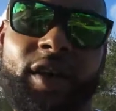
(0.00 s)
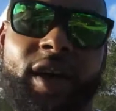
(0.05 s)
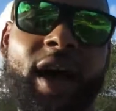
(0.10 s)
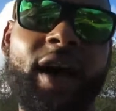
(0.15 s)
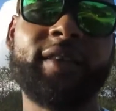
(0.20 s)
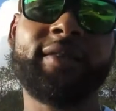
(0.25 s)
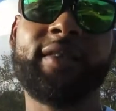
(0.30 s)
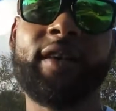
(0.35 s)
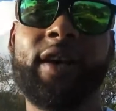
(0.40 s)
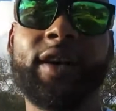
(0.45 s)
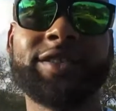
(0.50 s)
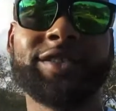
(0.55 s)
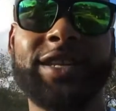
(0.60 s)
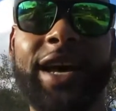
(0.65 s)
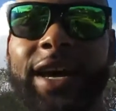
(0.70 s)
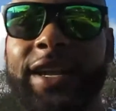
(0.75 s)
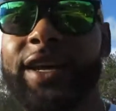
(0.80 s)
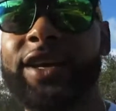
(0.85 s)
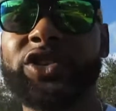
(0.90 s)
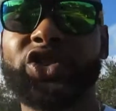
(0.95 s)
y'all saw us
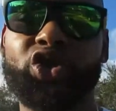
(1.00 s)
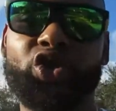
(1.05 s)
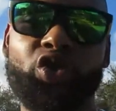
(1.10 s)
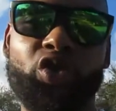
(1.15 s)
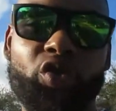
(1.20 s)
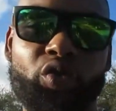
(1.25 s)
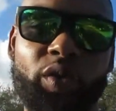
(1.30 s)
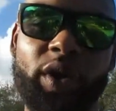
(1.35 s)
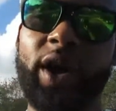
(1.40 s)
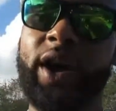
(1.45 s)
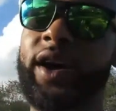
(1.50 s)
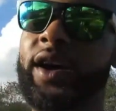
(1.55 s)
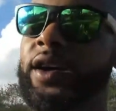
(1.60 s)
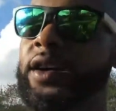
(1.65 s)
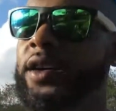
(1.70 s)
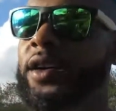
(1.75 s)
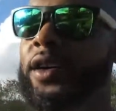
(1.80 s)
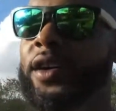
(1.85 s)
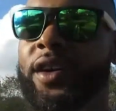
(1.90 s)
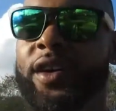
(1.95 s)
out there shooting
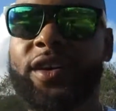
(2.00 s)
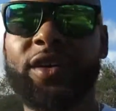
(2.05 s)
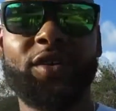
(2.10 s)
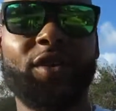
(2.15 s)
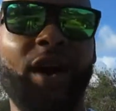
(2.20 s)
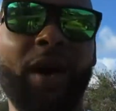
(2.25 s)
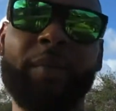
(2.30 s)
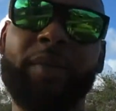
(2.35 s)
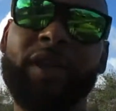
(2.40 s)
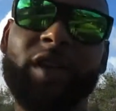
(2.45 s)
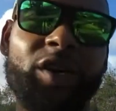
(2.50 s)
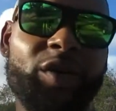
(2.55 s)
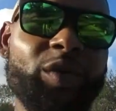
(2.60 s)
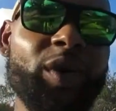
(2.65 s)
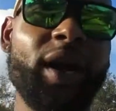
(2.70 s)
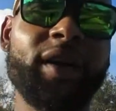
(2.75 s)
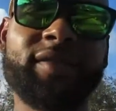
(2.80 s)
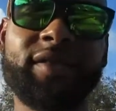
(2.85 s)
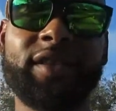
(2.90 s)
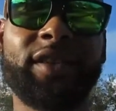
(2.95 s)
around. You know, I'm a little
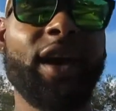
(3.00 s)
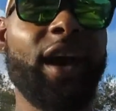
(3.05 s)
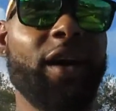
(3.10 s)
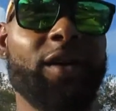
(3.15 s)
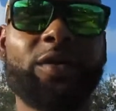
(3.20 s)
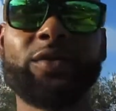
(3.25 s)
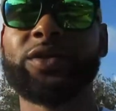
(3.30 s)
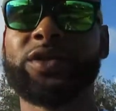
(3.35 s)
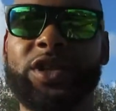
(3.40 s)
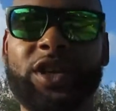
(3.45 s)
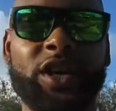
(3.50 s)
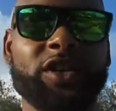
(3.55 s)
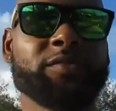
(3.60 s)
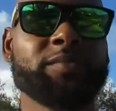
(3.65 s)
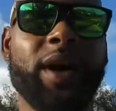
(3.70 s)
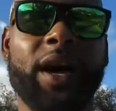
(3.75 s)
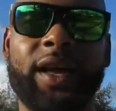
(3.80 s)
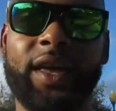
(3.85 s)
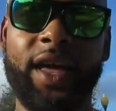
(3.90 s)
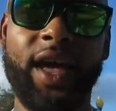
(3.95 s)
rusty. Y'all don't judge
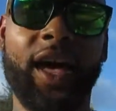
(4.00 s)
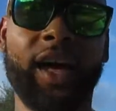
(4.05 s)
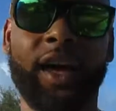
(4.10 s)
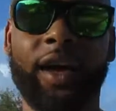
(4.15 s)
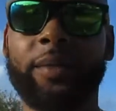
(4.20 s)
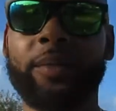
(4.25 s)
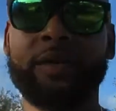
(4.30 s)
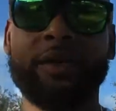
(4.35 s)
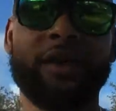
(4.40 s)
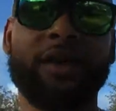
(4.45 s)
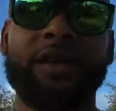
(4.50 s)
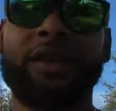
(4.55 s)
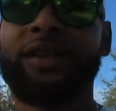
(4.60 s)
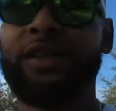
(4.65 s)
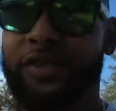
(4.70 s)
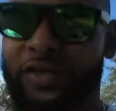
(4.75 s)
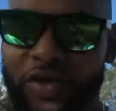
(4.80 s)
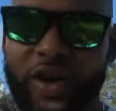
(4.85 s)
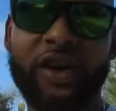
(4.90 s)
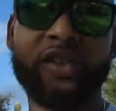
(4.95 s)
my game.
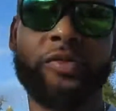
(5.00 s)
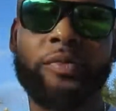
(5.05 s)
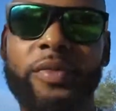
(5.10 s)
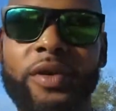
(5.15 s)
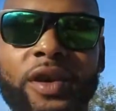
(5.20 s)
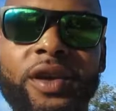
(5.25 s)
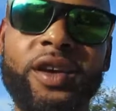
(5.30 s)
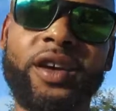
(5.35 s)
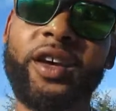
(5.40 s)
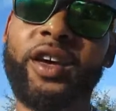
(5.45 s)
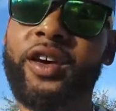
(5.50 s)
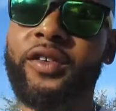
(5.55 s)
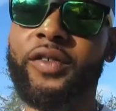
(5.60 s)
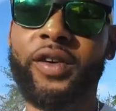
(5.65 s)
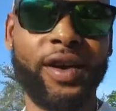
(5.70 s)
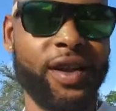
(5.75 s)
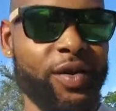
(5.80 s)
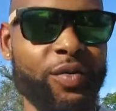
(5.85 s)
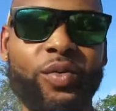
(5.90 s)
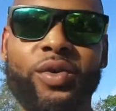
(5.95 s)
Trust me, if
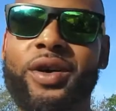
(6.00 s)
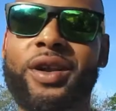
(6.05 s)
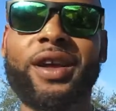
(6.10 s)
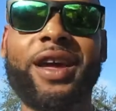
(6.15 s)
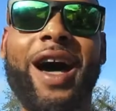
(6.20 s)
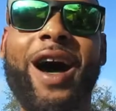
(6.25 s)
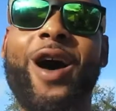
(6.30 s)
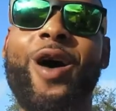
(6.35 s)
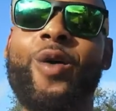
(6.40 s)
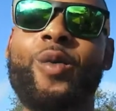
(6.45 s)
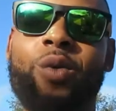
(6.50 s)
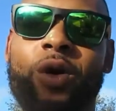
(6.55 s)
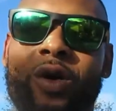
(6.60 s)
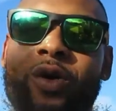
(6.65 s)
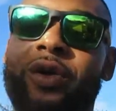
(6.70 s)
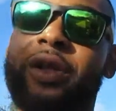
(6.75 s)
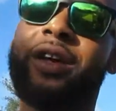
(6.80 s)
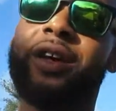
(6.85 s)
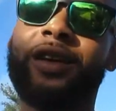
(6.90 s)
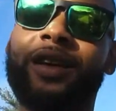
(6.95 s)
any one of y'all
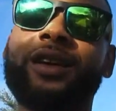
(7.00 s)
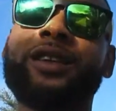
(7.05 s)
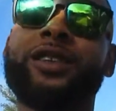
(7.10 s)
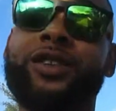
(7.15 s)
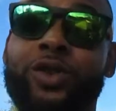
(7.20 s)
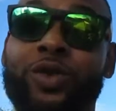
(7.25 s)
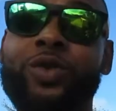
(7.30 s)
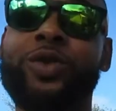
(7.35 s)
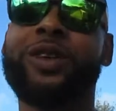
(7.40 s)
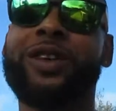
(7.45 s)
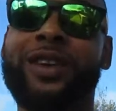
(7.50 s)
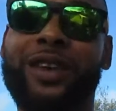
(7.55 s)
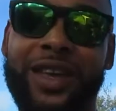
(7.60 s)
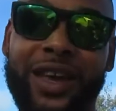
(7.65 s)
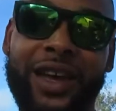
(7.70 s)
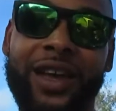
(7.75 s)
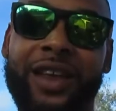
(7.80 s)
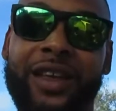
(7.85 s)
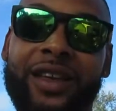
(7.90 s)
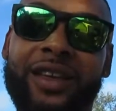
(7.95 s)
want it, you can
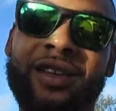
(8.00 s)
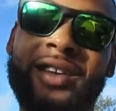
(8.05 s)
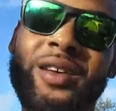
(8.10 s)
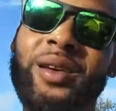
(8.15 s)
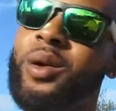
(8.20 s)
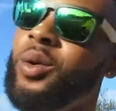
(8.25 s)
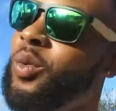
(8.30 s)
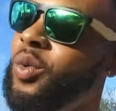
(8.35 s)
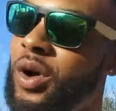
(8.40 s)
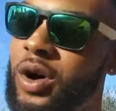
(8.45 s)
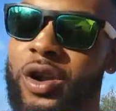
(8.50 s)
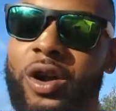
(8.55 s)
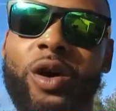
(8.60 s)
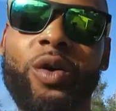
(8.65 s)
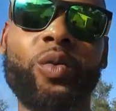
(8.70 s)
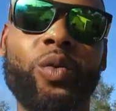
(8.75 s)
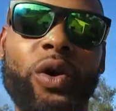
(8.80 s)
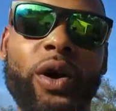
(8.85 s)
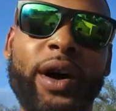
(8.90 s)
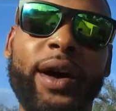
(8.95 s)
get it.
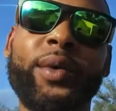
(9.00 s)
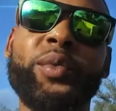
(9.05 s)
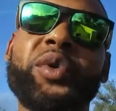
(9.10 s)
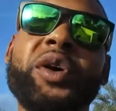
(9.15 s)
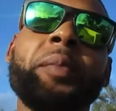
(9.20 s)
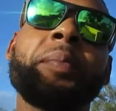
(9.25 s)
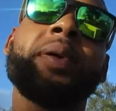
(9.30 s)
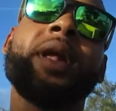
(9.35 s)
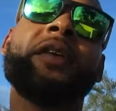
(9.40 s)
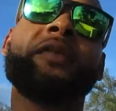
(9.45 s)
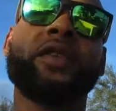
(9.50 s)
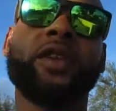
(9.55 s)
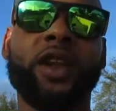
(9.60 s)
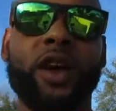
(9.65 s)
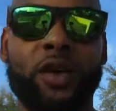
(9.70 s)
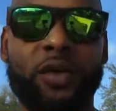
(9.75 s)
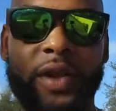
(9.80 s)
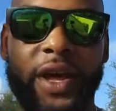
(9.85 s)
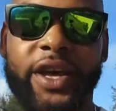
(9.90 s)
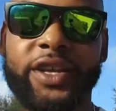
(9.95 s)
One-on-one, -on -one, we'll play for
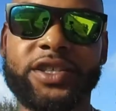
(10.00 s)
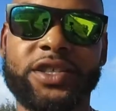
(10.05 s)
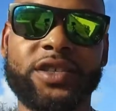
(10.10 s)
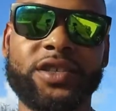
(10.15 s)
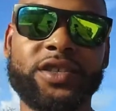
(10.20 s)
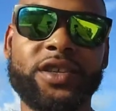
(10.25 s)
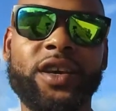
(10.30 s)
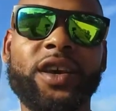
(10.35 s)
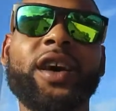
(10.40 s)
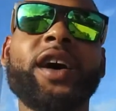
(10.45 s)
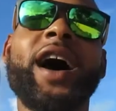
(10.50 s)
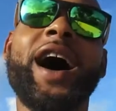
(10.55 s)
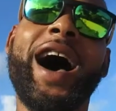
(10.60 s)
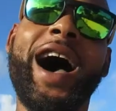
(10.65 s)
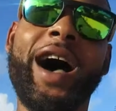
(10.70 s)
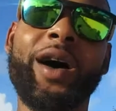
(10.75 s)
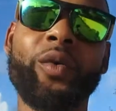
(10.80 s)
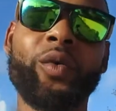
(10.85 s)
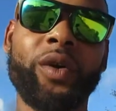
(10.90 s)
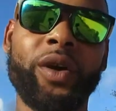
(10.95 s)
donations.
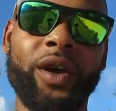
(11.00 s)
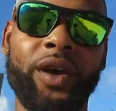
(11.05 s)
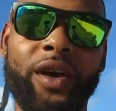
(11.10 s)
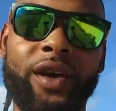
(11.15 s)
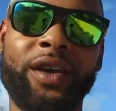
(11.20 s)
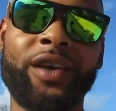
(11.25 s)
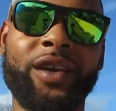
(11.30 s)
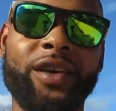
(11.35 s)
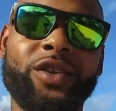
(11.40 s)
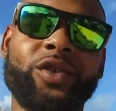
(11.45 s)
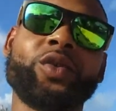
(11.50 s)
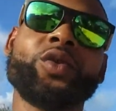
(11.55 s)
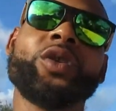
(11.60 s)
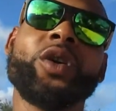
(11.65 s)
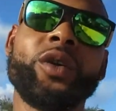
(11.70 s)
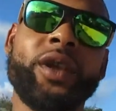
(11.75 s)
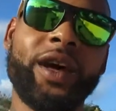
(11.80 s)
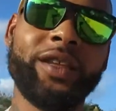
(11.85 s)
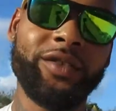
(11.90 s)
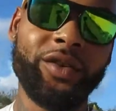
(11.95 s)
I win, you
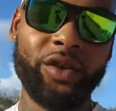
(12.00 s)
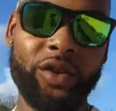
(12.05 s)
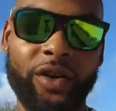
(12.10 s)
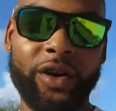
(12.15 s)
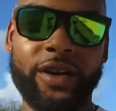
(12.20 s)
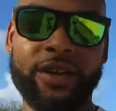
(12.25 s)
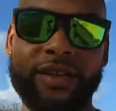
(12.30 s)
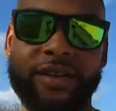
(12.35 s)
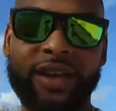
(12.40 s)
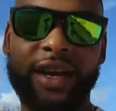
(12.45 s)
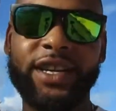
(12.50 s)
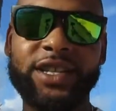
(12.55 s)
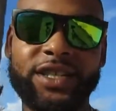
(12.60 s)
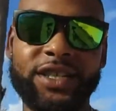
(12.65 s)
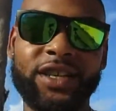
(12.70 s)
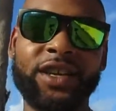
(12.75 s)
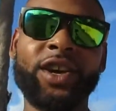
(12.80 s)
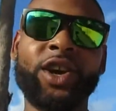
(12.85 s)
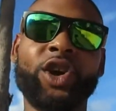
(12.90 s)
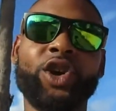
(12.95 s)
donate to the
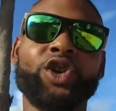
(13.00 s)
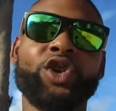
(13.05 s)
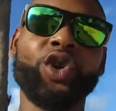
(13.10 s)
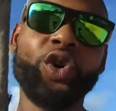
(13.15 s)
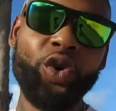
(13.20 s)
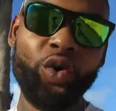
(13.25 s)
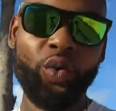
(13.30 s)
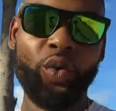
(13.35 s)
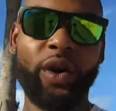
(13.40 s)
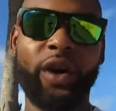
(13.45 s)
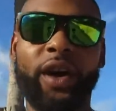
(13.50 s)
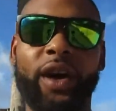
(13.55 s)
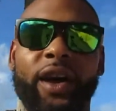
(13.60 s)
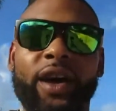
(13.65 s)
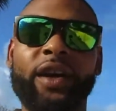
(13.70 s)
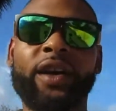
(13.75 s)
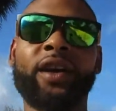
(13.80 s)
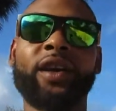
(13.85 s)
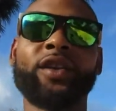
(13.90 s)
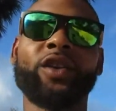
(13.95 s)
organization. You
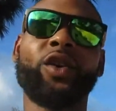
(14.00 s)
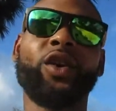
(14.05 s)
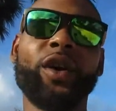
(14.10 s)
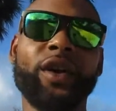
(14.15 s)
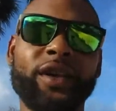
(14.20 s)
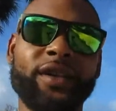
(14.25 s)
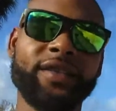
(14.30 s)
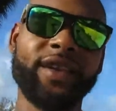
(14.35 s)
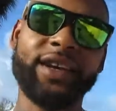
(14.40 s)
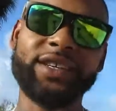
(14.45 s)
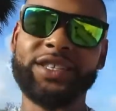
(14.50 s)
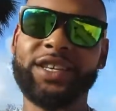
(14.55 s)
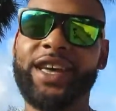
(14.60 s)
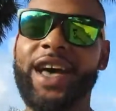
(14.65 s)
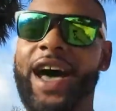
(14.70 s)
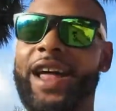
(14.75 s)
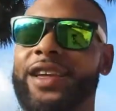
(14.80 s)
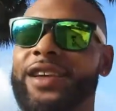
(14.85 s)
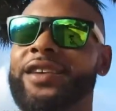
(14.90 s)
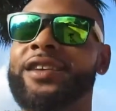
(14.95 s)
win, the organization
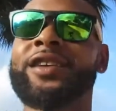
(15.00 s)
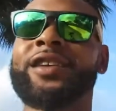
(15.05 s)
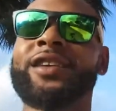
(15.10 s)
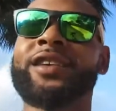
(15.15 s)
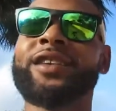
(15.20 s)
gotta